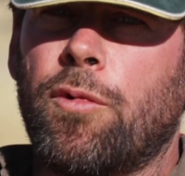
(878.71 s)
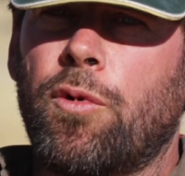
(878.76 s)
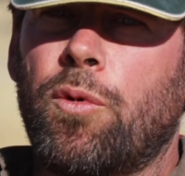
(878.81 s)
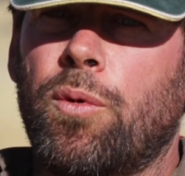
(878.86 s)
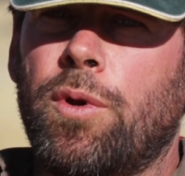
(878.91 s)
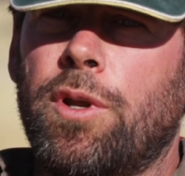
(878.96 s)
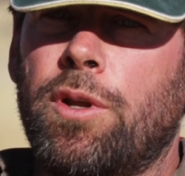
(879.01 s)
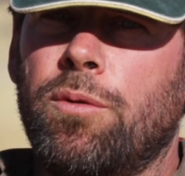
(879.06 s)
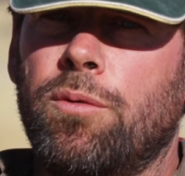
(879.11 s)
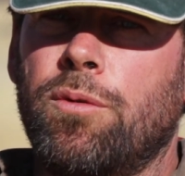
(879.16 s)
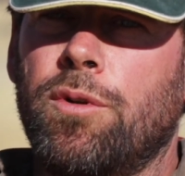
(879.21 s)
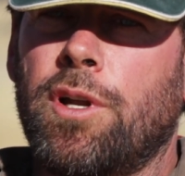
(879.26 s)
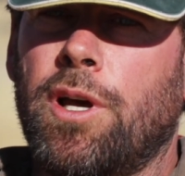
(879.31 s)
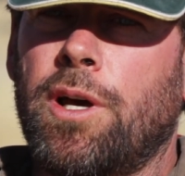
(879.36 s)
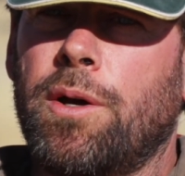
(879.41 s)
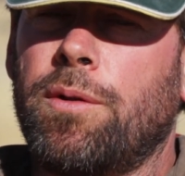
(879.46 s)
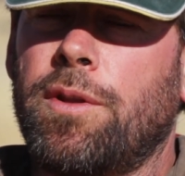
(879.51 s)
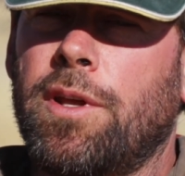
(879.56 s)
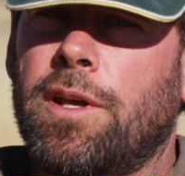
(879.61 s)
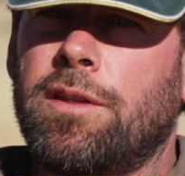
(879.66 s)
we do
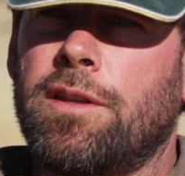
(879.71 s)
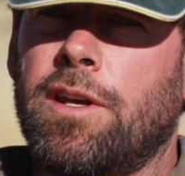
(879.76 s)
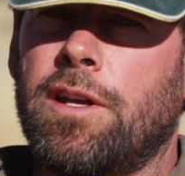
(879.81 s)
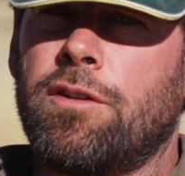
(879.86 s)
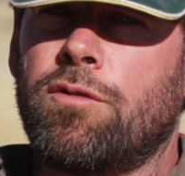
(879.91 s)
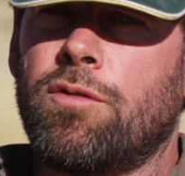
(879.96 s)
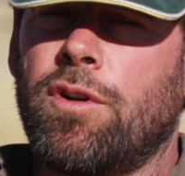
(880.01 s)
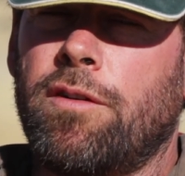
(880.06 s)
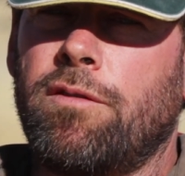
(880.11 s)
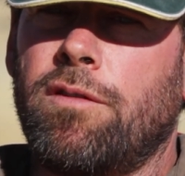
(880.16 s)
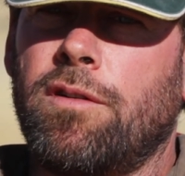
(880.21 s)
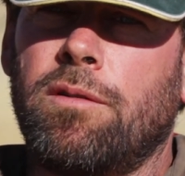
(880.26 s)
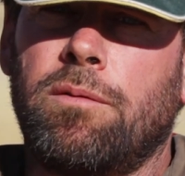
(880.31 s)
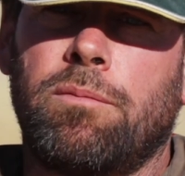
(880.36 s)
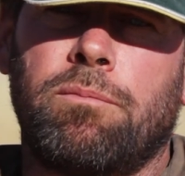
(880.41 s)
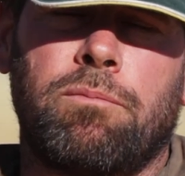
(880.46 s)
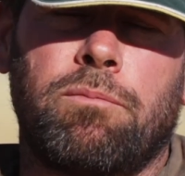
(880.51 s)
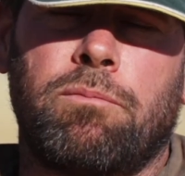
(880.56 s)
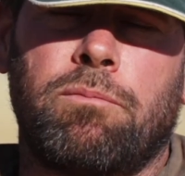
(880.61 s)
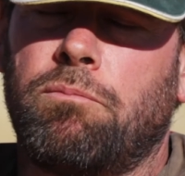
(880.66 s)
know that they travel
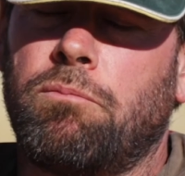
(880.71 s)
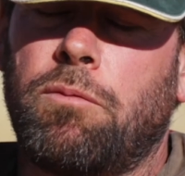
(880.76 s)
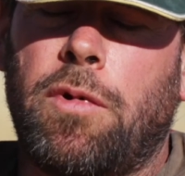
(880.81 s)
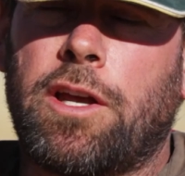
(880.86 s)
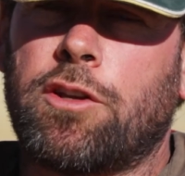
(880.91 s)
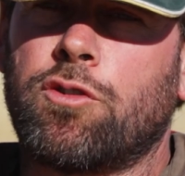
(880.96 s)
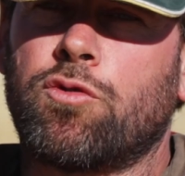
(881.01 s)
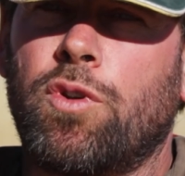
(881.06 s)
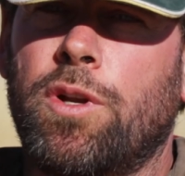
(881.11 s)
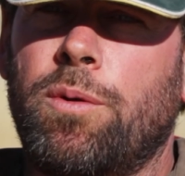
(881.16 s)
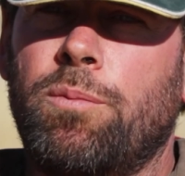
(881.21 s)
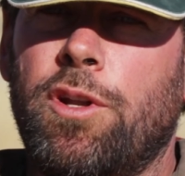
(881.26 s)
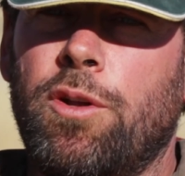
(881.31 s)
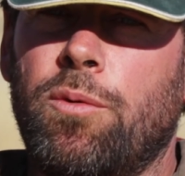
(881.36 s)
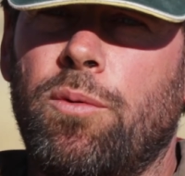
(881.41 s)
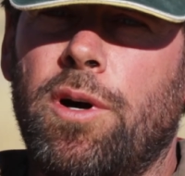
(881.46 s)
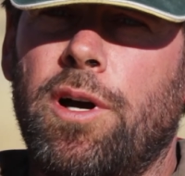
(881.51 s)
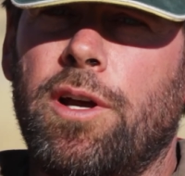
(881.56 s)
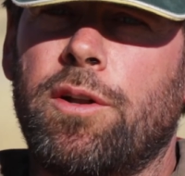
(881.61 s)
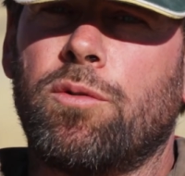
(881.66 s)
extremely
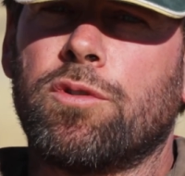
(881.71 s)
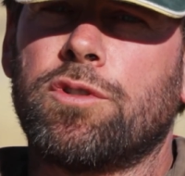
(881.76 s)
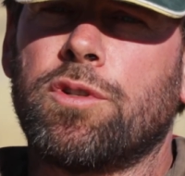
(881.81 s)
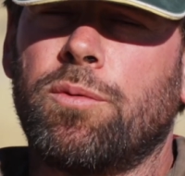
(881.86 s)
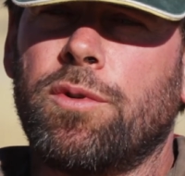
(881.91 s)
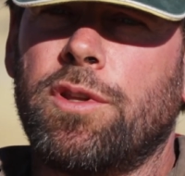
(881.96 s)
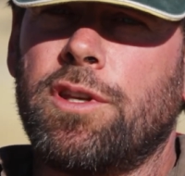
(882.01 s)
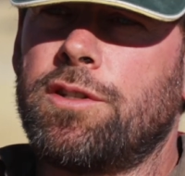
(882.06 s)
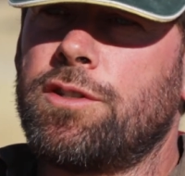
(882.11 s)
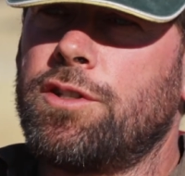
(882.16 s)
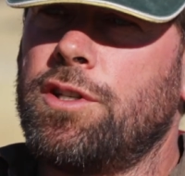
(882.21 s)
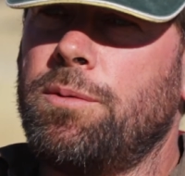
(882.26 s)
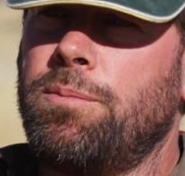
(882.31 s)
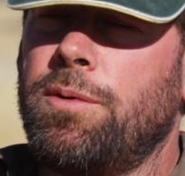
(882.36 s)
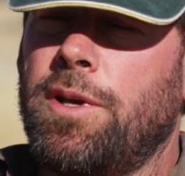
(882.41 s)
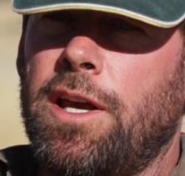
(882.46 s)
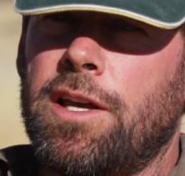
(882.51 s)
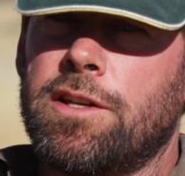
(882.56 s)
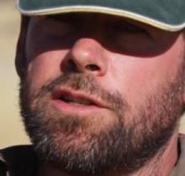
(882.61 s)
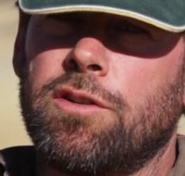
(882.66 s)
wide. Also with these
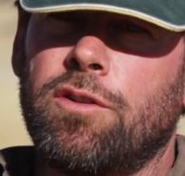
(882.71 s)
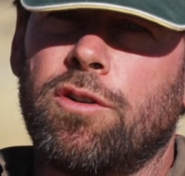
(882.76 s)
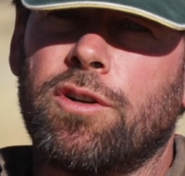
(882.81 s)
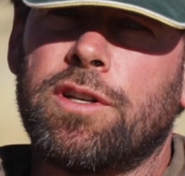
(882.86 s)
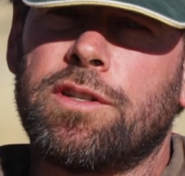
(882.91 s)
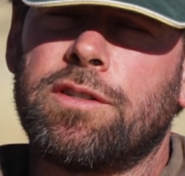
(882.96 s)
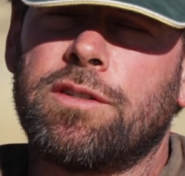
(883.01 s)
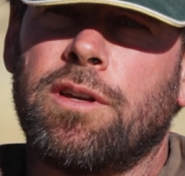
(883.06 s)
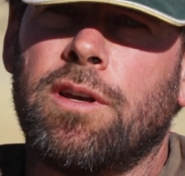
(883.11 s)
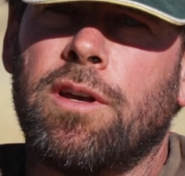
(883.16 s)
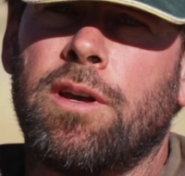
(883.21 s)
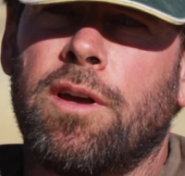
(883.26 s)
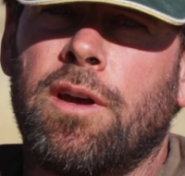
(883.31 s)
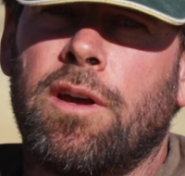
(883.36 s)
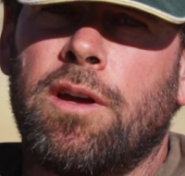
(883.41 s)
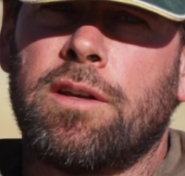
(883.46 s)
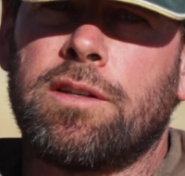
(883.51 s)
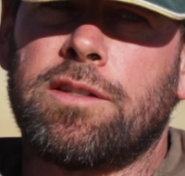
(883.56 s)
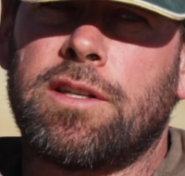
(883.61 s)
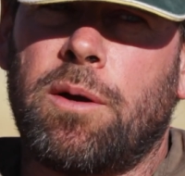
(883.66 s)
GPS loggers,
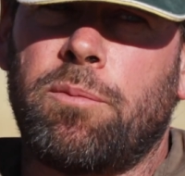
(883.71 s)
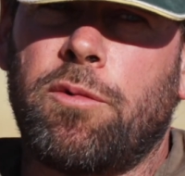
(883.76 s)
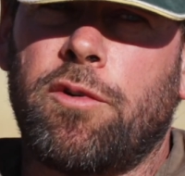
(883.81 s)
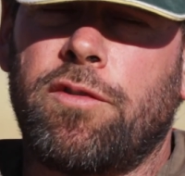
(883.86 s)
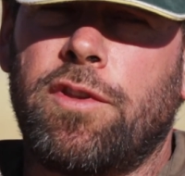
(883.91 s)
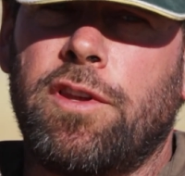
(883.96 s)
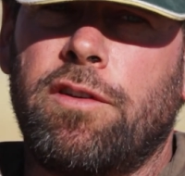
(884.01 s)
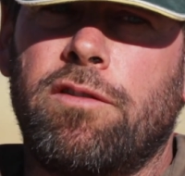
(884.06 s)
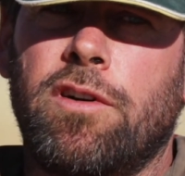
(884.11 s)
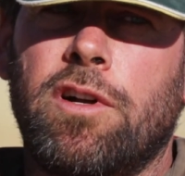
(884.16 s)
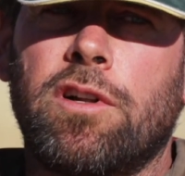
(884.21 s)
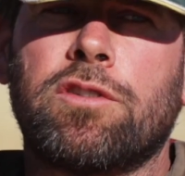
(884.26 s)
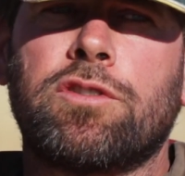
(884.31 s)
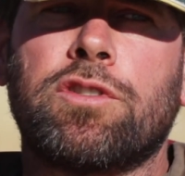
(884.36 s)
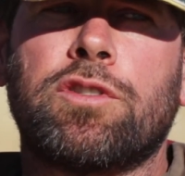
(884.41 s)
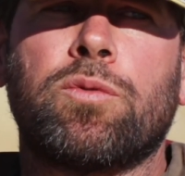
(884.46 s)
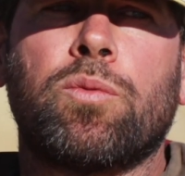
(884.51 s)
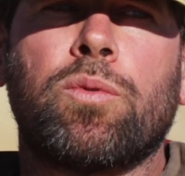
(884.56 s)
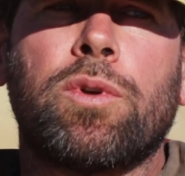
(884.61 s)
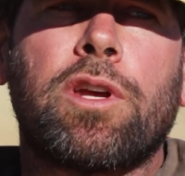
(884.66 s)
some of the
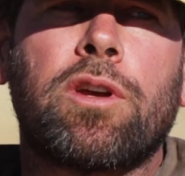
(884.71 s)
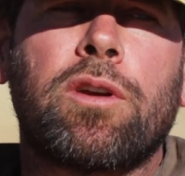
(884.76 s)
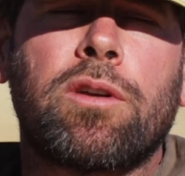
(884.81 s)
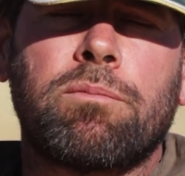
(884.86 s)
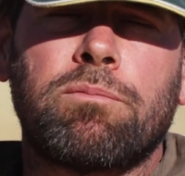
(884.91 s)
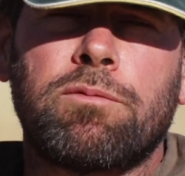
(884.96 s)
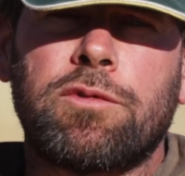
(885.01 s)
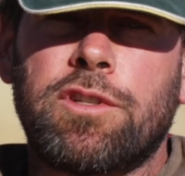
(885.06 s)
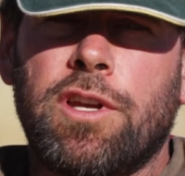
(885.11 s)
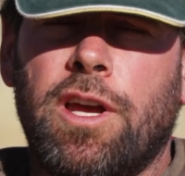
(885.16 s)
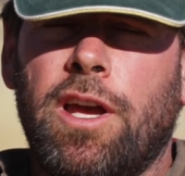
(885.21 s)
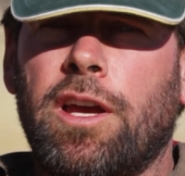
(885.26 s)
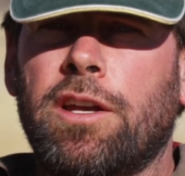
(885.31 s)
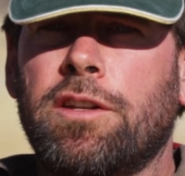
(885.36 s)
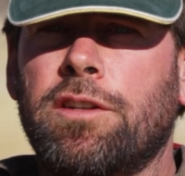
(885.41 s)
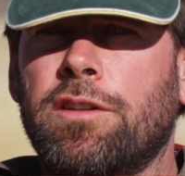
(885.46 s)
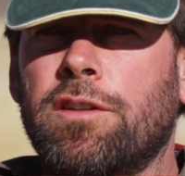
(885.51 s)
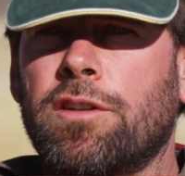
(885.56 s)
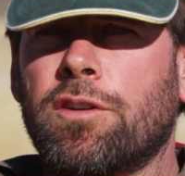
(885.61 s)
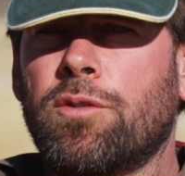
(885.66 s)
vultures we
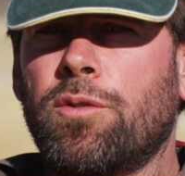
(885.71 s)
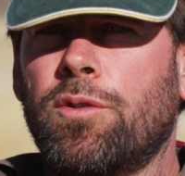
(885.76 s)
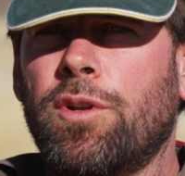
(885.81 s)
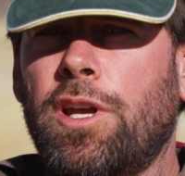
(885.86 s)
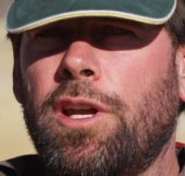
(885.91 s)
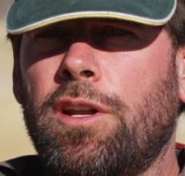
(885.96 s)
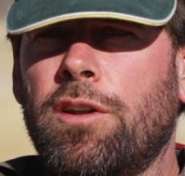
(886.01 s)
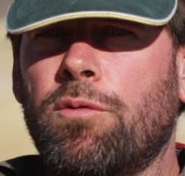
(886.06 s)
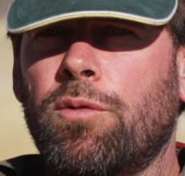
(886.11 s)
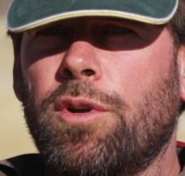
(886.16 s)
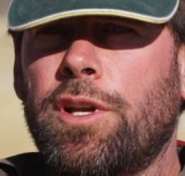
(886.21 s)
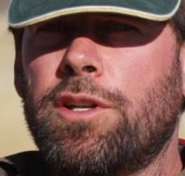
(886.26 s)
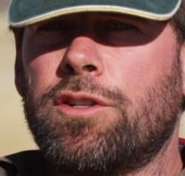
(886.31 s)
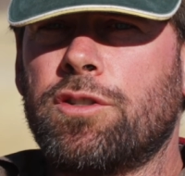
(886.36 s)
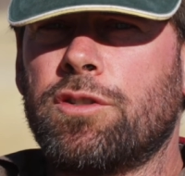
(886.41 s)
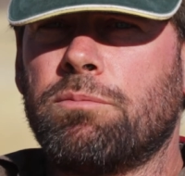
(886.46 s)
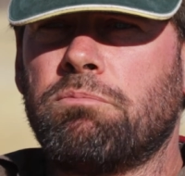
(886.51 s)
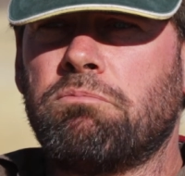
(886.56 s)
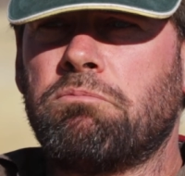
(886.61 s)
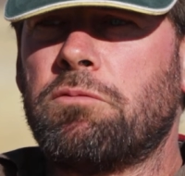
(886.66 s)
tagged in the Kunene
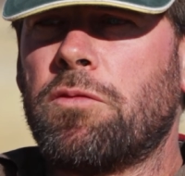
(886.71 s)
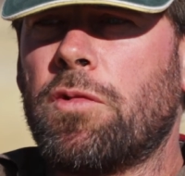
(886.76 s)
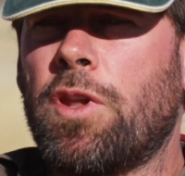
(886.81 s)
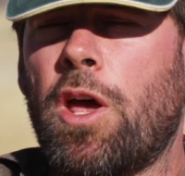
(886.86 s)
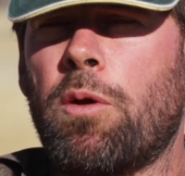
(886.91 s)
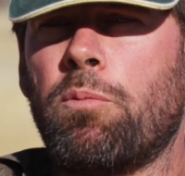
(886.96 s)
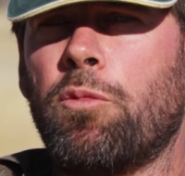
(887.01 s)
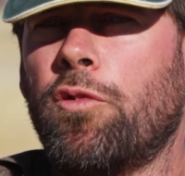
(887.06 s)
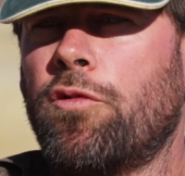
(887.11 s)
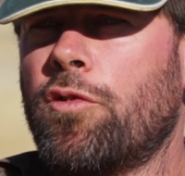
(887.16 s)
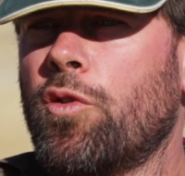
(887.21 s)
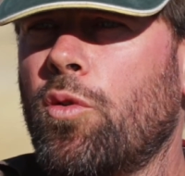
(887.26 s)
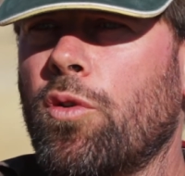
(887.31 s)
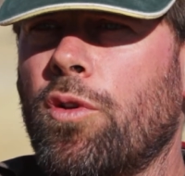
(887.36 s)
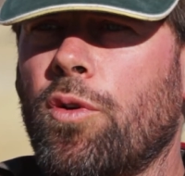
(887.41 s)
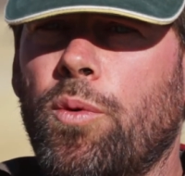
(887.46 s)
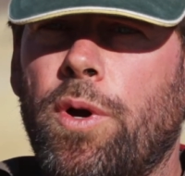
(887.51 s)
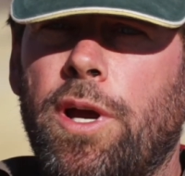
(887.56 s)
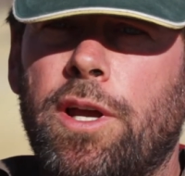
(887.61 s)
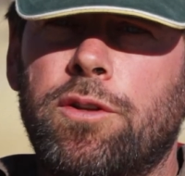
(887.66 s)
region, they moved all
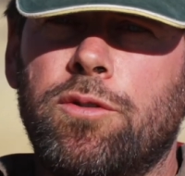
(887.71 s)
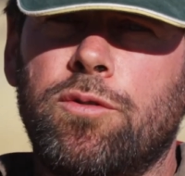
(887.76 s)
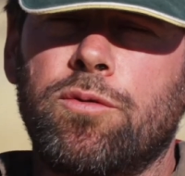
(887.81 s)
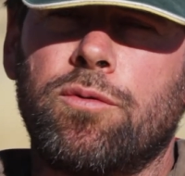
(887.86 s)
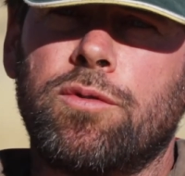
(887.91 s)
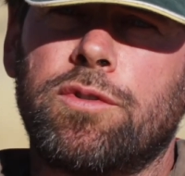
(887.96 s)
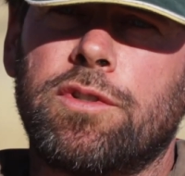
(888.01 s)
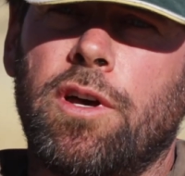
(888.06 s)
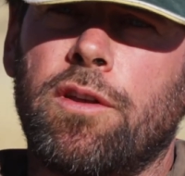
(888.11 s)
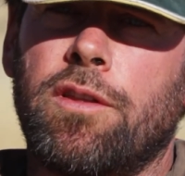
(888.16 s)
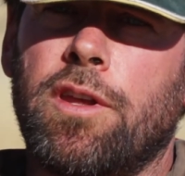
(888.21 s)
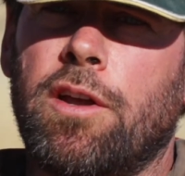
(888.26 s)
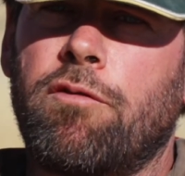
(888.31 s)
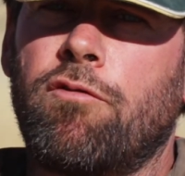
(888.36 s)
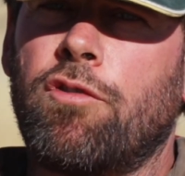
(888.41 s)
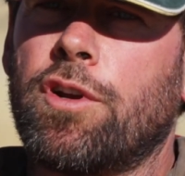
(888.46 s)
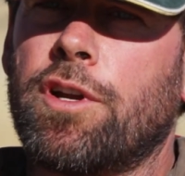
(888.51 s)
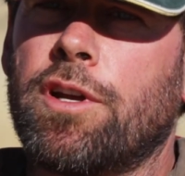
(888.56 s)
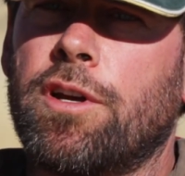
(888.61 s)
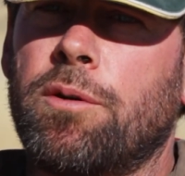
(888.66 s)
the way to South
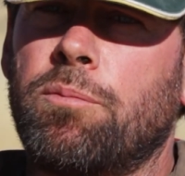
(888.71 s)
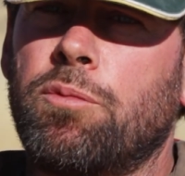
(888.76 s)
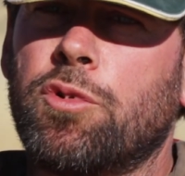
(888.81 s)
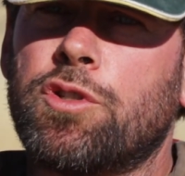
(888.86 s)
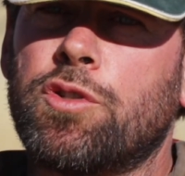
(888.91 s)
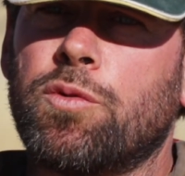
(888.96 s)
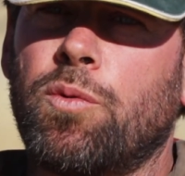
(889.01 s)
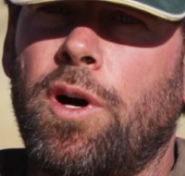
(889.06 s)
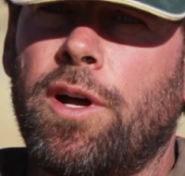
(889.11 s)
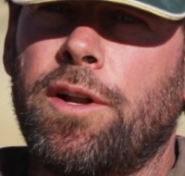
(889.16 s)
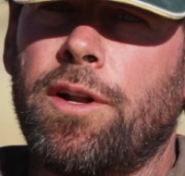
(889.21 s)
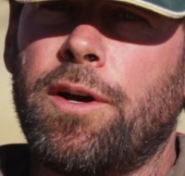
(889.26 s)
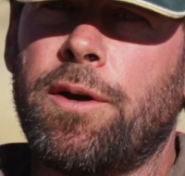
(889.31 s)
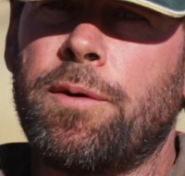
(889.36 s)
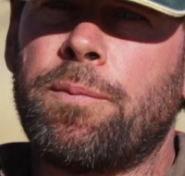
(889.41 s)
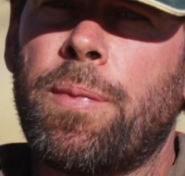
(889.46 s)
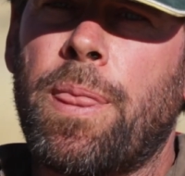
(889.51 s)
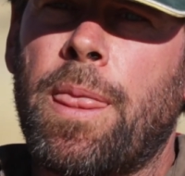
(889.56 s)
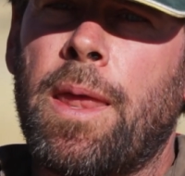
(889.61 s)
Africa, Botswana.